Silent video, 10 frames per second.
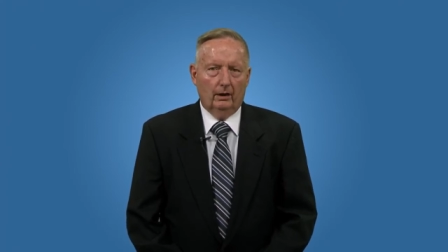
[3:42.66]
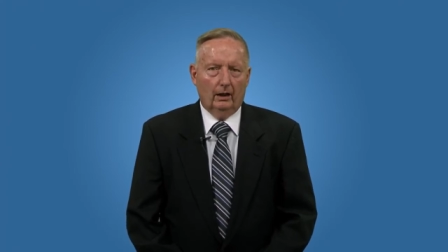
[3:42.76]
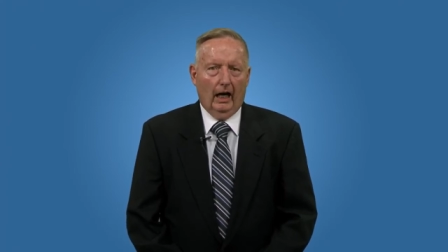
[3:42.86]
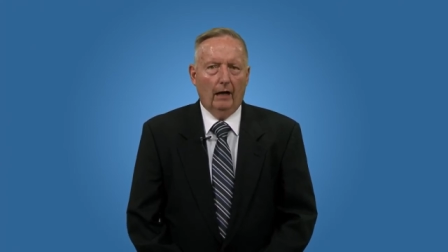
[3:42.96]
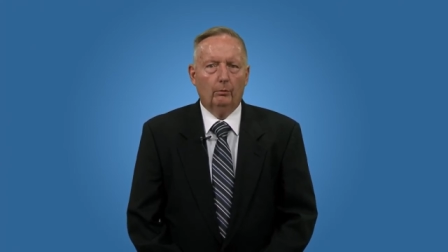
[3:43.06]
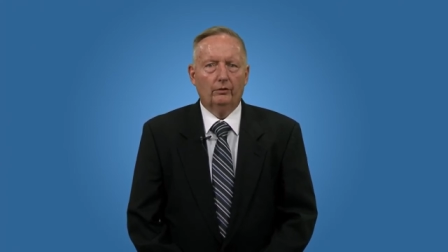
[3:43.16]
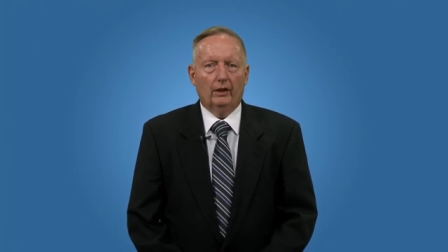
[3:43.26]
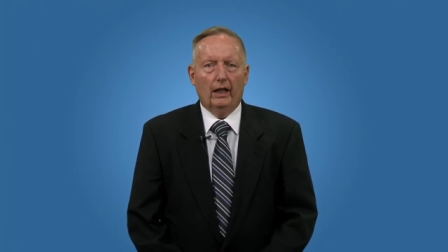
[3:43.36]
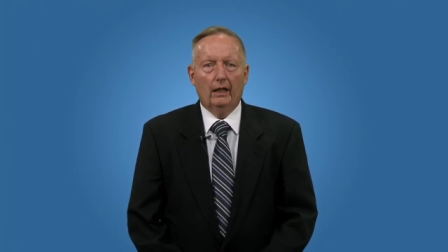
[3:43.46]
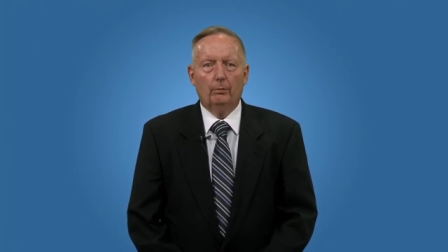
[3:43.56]
I was
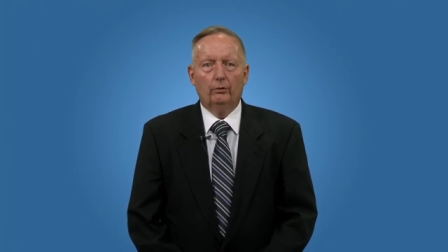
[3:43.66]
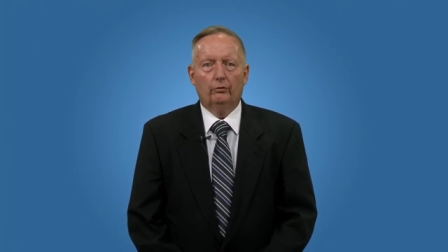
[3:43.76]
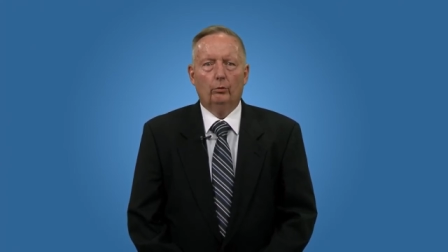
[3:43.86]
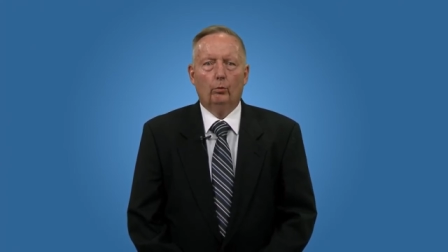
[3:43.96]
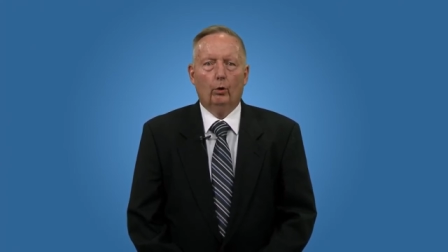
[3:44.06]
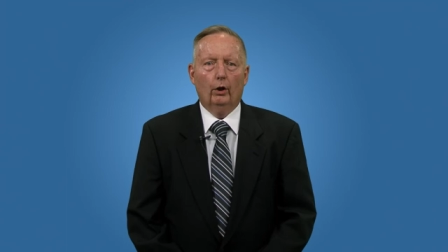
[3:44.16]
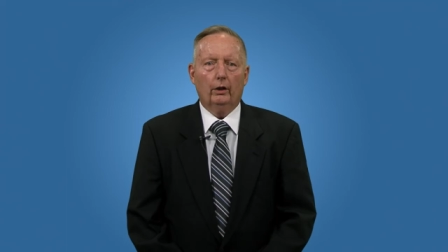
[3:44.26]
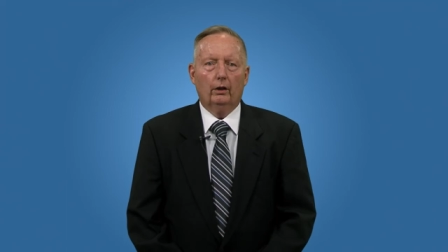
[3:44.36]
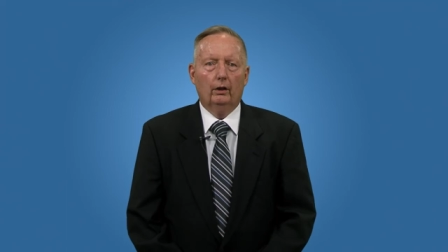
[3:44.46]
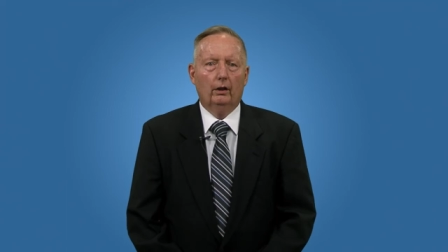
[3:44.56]
able to
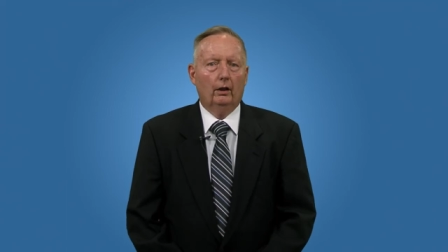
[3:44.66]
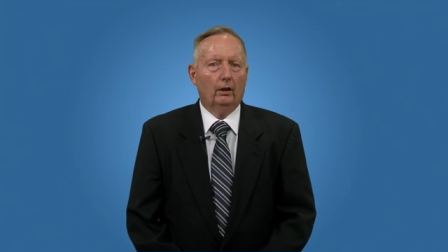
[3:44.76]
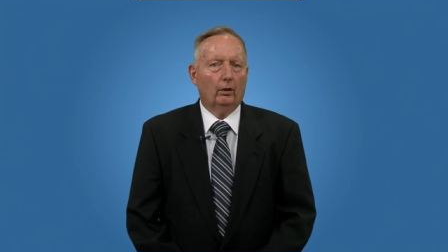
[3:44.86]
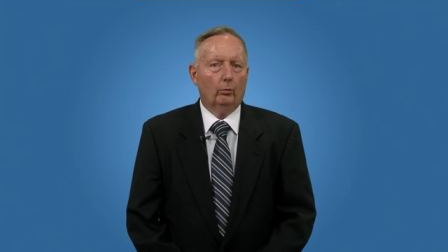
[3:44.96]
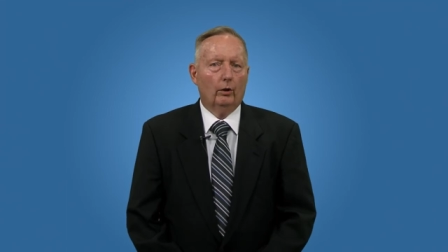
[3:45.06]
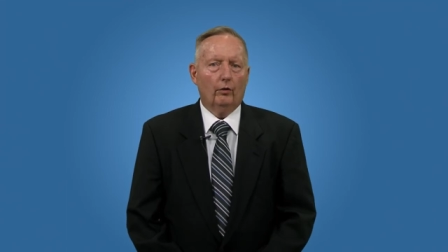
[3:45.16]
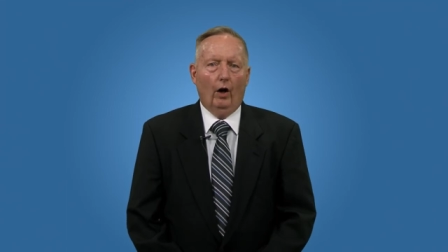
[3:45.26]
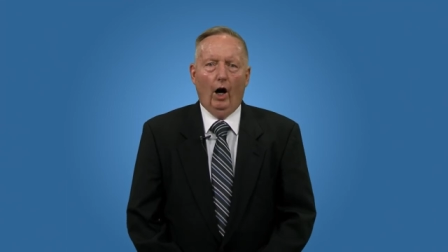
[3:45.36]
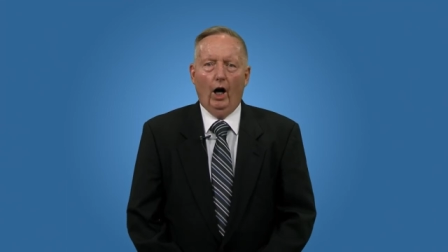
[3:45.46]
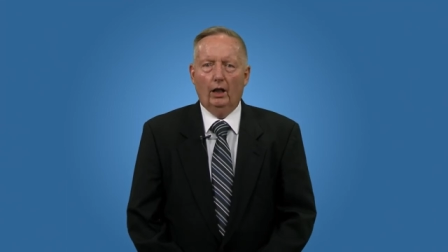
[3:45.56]
work with
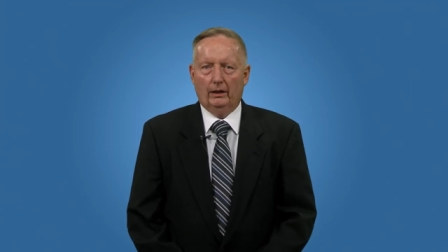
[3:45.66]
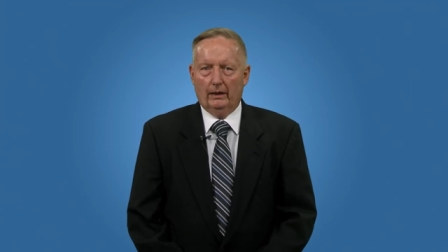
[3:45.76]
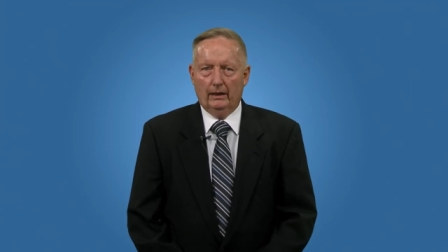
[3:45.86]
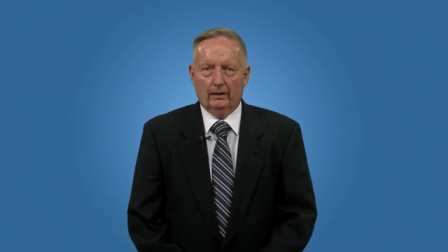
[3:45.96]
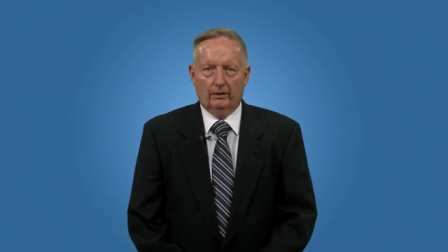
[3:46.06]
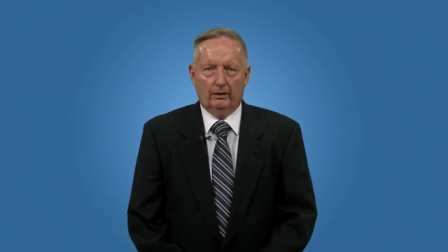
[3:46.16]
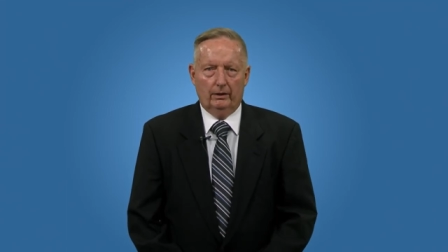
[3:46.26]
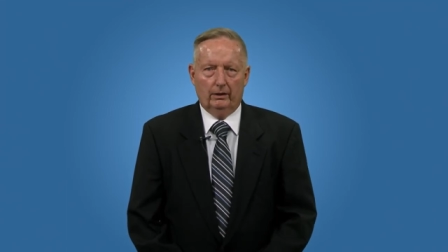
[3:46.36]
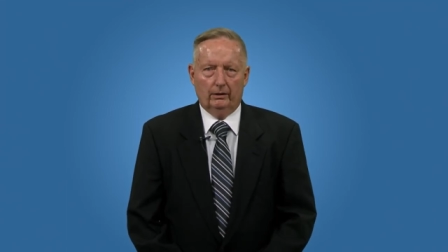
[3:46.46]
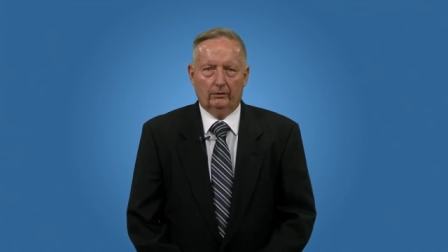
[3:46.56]
all
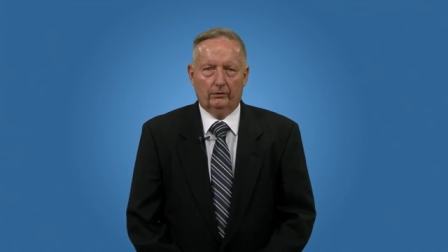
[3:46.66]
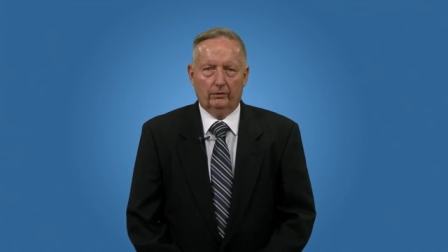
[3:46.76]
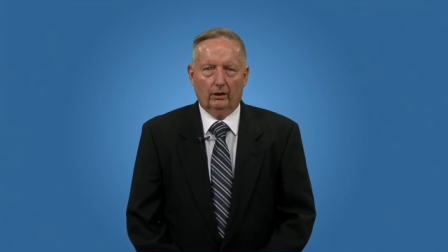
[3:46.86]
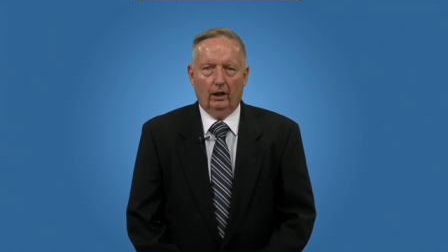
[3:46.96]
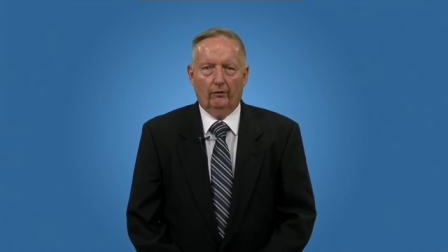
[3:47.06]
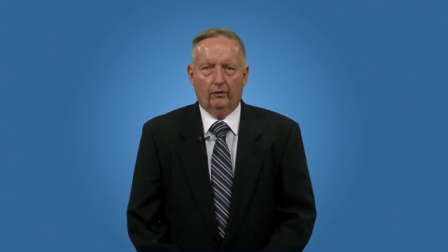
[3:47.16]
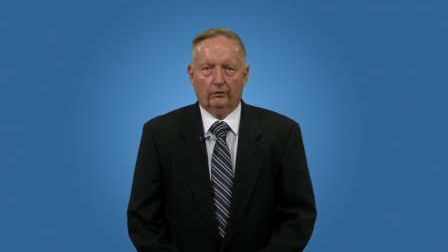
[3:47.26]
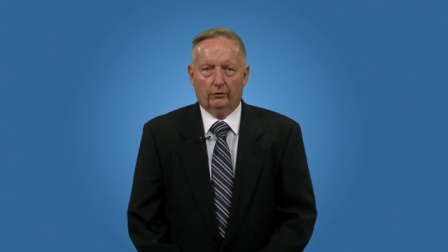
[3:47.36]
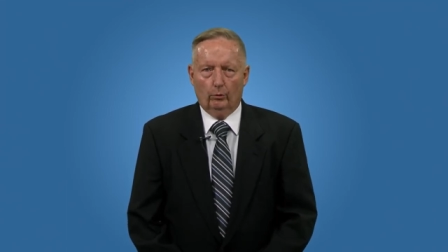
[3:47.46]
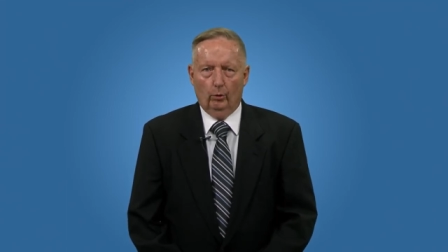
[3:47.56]
entities of the
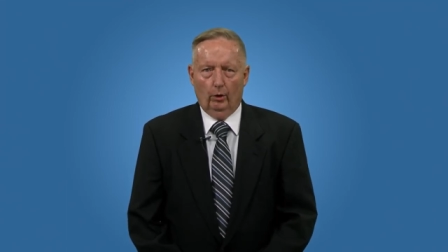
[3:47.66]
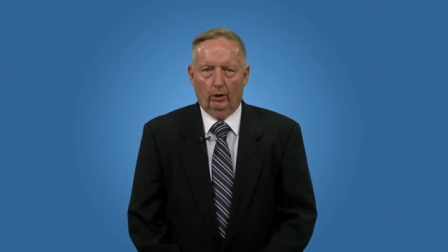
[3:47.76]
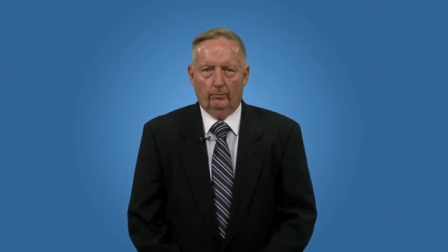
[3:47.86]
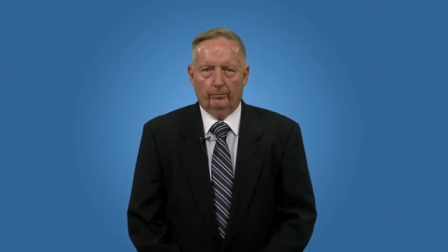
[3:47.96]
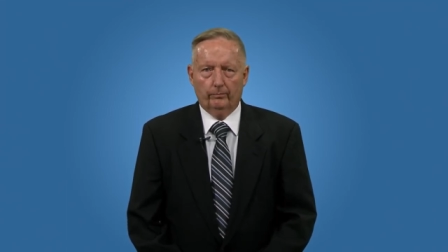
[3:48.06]
school